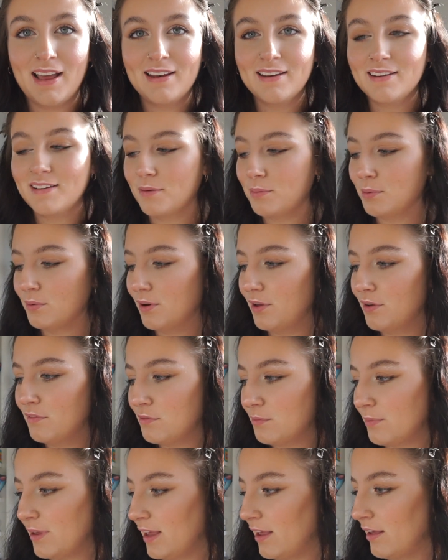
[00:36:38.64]
up all over
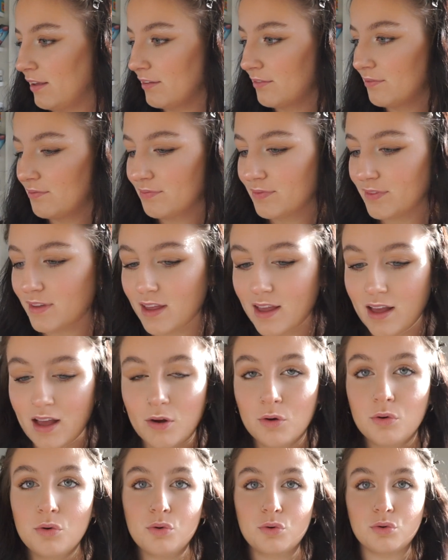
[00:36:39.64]
me.
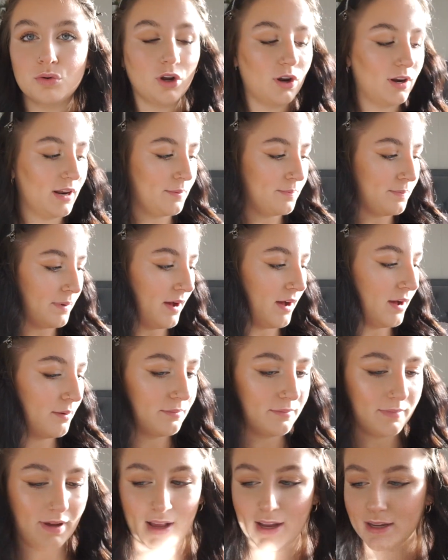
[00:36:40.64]
Ooh, not lip balm.
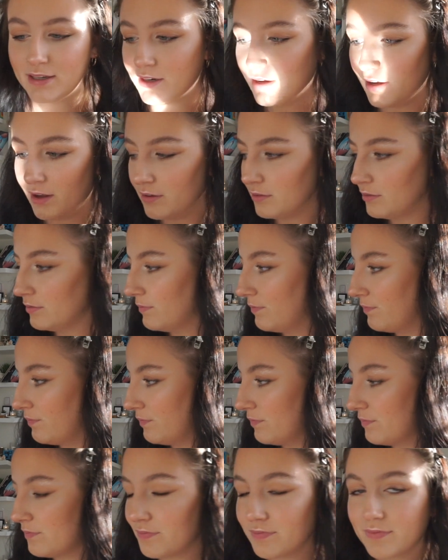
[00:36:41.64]
I know
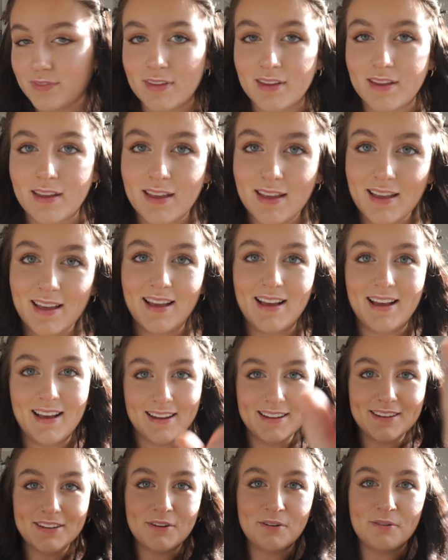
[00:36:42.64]

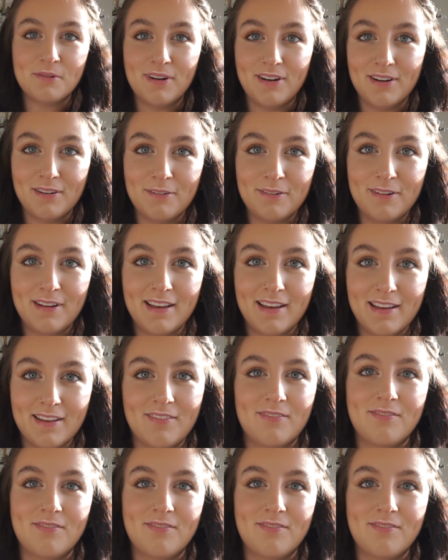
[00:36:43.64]
what I'll wear.